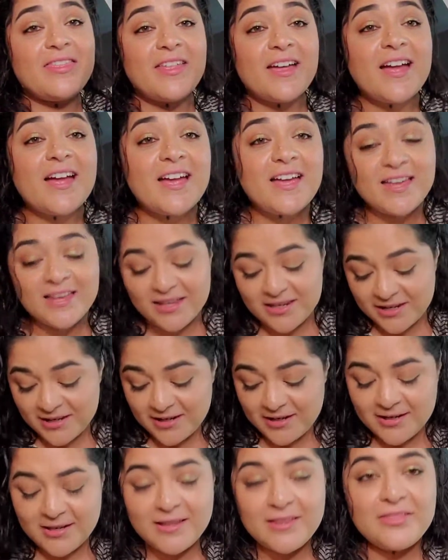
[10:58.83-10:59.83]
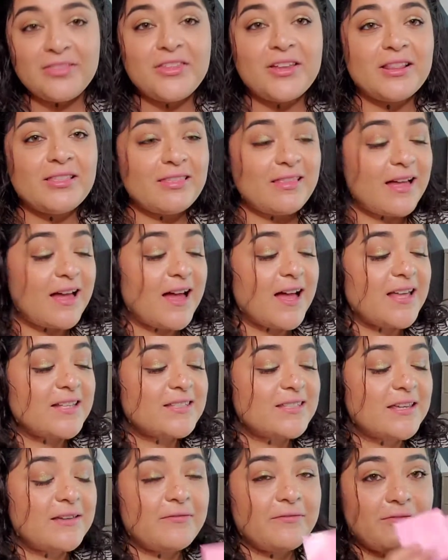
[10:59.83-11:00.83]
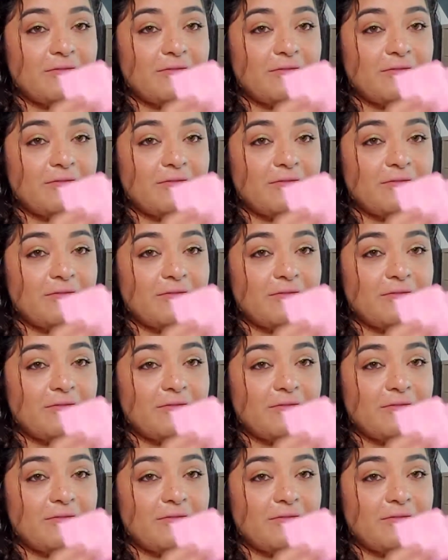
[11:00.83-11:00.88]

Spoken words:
then the last and